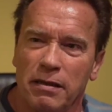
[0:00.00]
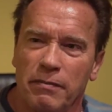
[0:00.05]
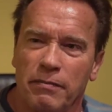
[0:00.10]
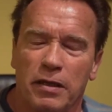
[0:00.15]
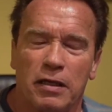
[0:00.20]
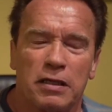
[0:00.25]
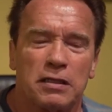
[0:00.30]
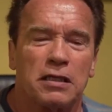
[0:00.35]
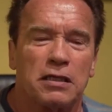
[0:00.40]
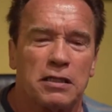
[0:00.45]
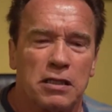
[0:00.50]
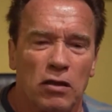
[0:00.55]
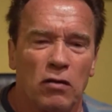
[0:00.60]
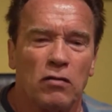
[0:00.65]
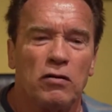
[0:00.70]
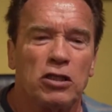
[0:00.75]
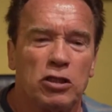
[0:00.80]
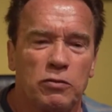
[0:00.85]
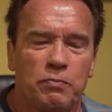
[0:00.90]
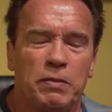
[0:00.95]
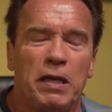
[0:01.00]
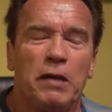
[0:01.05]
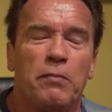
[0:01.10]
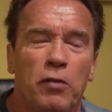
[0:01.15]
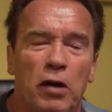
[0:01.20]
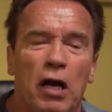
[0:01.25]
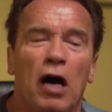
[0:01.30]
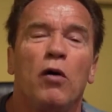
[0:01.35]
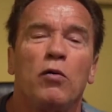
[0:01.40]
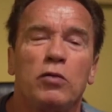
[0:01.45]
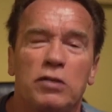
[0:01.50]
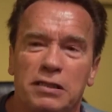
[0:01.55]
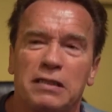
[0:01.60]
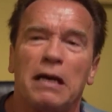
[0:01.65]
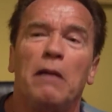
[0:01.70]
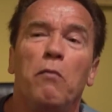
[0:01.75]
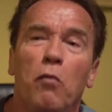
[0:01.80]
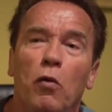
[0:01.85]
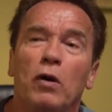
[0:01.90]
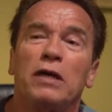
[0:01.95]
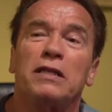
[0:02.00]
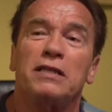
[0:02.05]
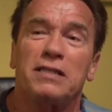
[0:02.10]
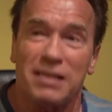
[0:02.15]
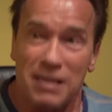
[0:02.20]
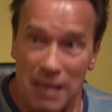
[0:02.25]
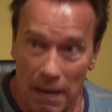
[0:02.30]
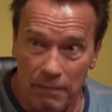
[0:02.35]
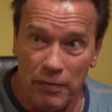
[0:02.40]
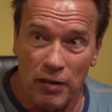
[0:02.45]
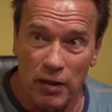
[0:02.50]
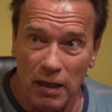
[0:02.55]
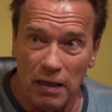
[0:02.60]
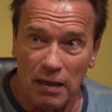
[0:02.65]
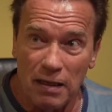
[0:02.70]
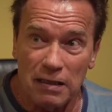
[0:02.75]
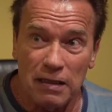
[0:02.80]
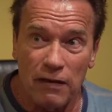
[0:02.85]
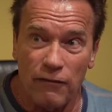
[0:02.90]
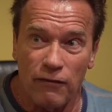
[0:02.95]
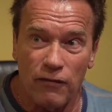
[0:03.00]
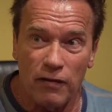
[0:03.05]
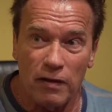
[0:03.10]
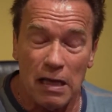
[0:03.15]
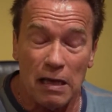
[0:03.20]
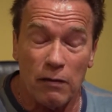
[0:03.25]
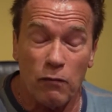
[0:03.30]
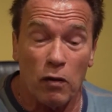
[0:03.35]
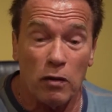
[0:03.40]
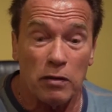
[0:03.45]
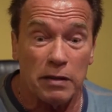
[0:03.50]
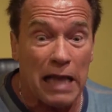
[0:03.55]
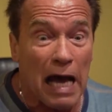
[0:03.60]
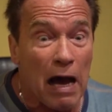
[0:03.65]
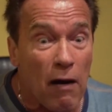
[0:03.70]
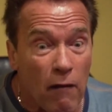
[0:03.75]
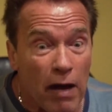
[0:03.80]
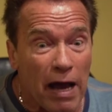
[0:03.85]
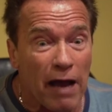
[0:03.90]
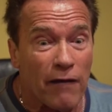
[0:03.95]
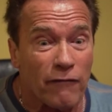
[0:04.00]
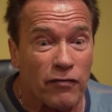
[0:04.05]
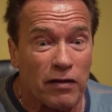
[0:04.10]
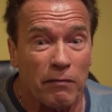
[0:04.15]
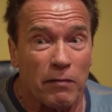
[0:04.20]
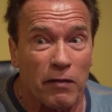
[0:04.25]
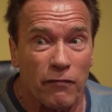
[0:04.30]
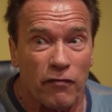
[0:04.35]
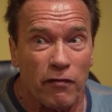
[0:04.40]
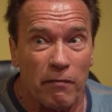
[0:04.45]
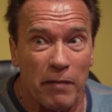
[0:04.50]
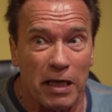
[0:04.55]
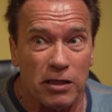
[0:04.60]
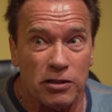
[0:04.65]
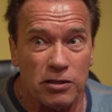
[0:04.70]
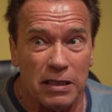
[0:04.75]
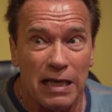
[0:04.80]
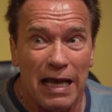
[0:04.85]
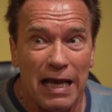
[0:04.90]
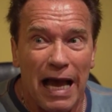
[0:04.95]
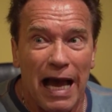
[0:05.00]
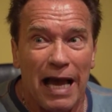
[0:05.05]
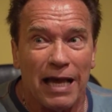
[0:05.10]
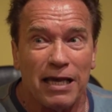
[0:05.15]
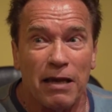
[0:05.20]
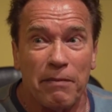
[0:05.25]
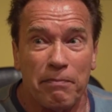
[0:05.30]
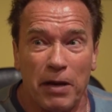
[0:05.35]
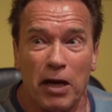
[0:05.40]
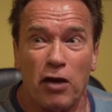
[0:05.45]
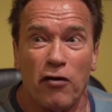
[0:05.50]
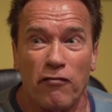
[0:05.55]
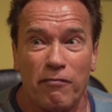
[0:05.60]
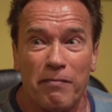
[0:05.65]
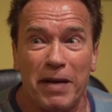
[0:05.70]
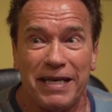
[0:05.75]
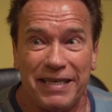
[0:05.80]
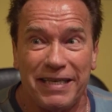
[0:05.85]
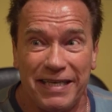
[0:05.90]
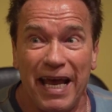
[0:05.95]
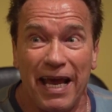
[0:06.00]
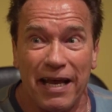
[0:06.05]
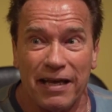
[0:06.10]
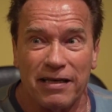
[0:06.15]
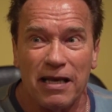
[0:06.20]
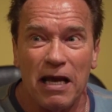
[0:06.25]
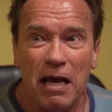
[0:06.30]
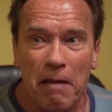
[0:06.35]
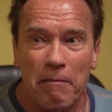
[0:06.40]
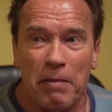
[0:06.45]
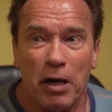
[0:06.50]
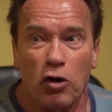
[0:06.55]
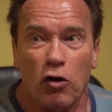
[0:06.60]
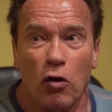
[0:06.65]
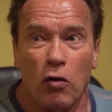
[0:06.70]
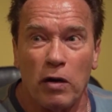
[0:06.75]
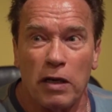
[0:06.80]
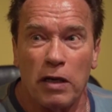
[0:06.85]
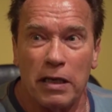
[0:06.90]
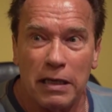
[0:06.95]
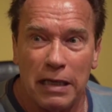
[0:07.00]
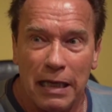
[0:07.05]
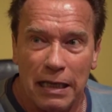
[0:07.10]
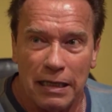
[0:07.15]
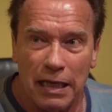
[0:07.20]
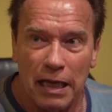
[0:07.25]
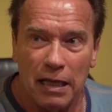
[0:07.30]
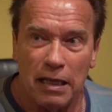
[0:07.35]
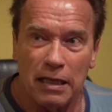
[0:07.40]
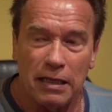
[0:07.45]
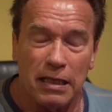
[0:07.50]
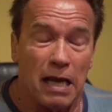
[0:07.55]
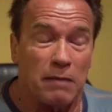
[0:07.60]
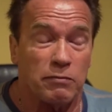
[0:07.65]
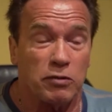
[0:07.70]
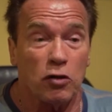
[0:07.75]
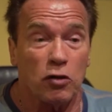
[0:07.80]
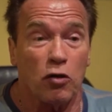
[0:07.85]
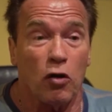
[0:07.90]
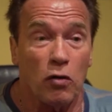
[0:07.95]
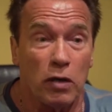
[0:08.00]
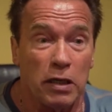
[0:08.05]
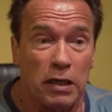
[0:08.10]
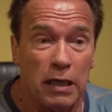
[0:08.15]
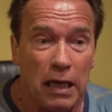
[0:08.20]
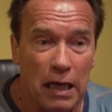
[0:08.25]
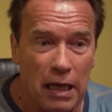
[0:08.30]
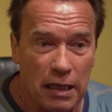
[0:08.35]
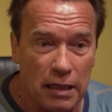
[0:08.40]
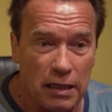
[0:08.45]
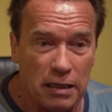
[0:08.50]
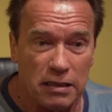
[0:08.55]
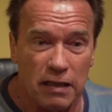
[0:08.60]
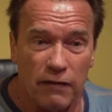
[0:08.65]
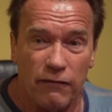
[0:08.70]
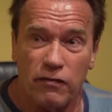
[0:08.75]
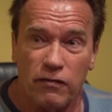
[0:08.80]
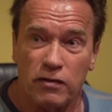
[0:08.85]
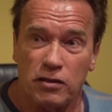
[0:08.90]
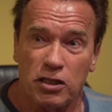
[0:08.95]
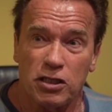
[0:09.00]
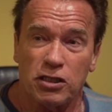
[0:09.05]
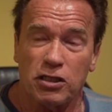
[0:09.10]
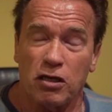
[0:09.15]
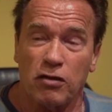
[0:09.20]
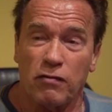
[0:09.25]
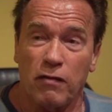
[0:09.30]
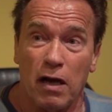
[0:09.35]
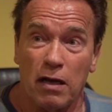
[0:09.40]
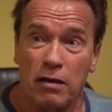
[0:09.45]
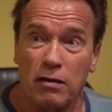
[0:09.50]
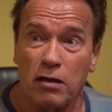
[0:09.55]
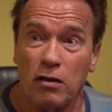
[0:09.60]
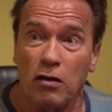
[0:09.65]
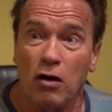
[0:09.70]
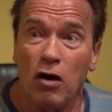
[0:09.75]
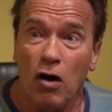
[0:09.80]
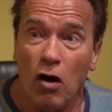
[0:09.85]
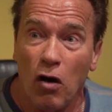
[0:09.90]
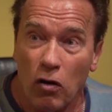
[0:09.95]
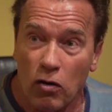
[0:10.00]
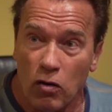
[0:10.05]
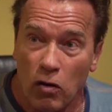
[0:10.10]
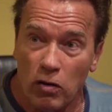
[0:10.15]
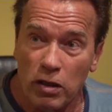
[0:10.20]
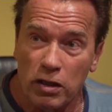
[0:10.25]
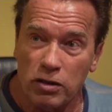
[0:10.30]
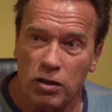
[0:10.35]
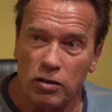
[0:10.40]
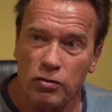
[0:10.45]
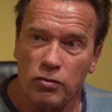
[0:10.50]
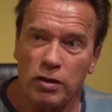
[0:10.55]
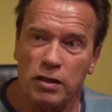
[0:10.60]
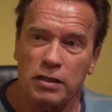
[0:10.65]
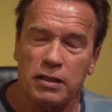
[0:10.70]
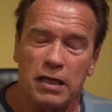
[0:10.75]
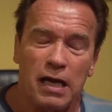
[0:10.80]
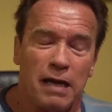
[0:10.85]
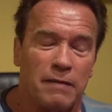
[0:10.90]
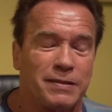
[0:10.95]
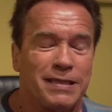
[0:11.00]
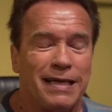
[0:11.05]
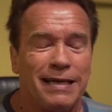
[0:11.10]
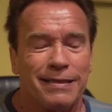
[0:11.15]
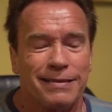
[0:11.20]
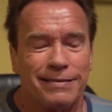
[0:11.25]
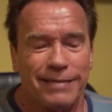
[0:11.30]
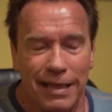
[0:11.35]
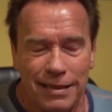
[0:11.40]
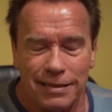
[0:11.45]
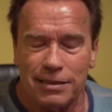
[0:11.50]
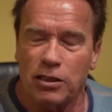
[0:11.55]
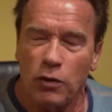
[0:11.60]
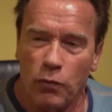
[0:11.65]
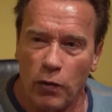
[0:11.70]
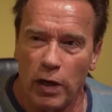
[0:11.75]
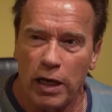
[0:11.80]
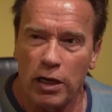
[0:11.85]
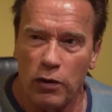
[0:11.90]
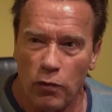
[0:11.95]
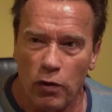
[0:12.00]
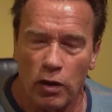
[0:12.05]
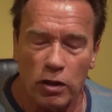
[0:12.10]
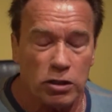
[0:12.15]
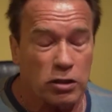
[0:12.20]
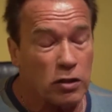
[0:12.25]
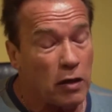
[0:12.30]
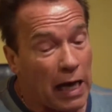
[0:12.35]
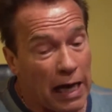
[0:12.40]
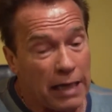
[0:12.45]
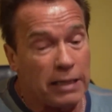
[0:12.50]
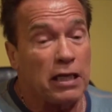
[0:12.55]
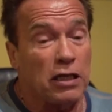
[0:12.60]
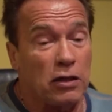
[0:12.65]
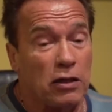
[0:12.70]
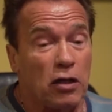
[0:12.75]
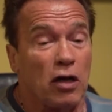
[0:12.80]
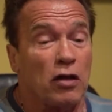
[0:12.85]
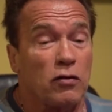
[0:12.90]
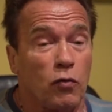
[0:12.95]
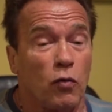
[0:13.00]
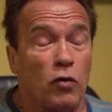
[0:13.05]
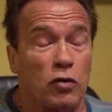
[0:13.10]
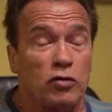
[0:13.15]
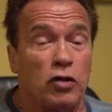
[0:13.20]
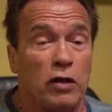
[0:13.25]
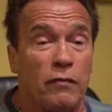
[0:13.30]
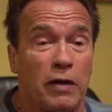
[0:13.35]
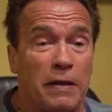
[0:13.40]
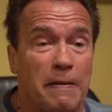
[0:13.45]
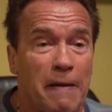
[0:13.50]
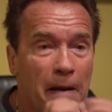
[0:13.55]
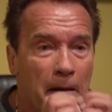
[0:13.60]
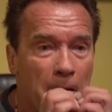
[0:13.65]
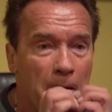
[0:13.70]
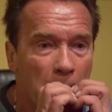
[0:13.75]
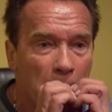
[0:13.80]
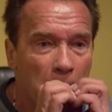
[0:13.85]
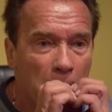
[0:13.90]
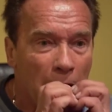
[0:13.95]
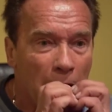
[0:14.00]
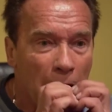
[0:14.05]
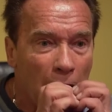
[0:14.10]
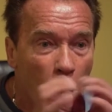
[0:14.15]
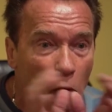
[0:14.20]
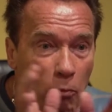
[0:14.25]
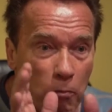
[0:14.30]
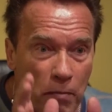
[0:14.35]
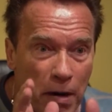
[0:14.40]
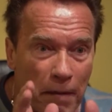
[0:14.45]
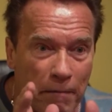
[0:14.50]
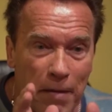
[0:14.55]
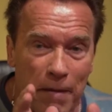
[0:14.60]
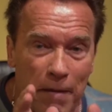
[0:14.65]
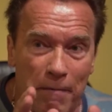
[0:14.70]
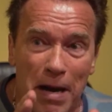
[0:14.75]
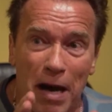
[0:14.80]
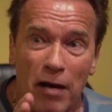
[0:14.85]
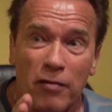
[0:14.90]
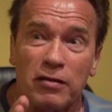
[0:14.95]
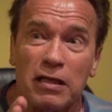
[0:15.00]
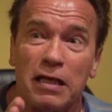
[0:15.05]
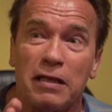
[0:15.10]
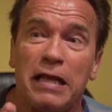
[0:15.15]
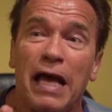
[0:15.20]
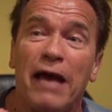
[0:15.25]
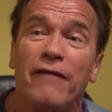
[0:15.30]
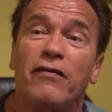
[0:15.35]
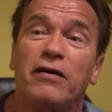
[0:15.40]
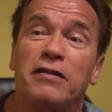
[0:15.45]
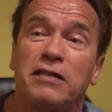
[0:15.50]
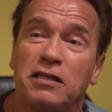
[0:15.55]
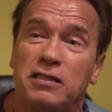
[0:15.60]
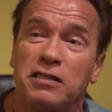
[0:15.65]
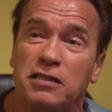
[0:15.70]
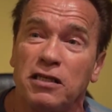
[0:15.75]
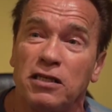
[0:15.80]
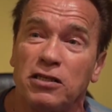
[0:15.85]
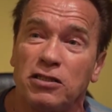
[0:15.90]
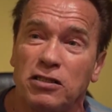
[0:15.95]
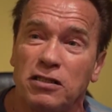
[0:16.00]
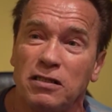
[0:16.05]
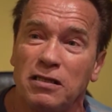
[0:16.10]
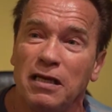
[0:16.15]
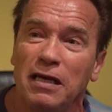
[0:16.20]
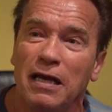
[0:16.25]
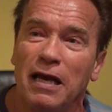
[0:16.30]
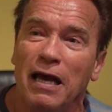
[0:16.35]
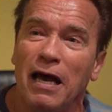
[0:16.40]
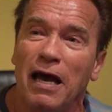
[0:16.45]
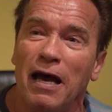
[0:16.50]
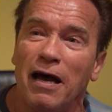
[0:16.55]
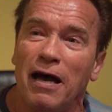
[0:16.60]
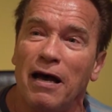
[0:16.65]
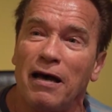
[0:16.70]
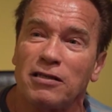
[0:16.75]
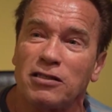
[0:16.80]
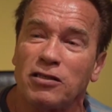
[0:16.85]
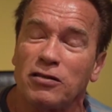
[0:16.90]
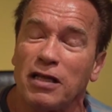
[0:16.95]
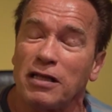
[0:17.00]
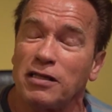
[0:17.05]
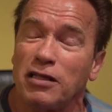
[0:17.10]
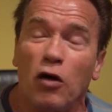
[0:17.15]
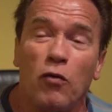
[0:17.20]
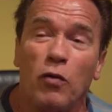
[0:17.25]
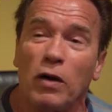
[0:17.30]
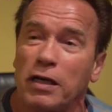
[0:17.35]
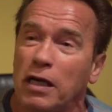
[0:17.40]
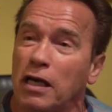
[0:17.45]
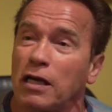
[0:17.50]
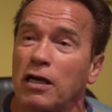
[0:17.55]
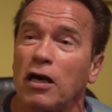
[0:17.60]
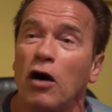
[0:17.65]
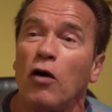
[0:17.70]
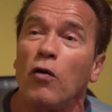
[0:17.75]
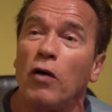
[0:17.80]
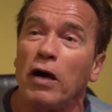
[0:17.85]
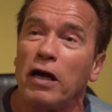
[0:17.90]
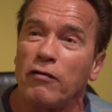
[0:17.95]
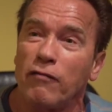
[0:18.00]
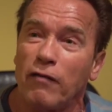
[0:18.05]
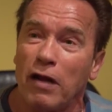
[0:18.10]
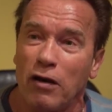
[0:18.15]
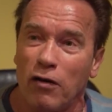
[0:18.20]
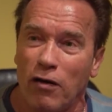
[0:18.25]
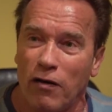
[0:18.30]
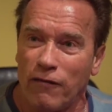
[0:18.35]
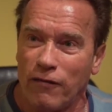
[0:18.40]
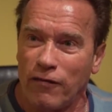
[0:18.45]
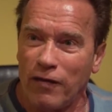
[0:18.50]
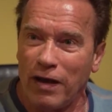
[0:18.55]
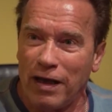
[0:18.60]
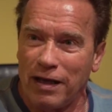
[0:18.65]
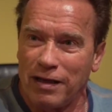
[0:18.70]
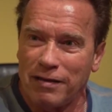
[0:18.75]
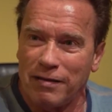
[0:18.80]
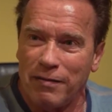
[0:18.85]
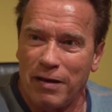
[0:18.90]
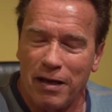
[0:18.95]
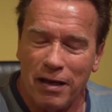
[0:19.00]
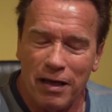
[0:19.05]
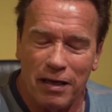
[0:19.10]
Because as long as people owe someone something and they feel like, well, now I have some information, I can pay off my debt by calling the LA Times or calling the San Francisco Chronicle or calling the New York Times. That's the way it works. So I did not want to even open up my mouth and have a decision so that no one can go and run off and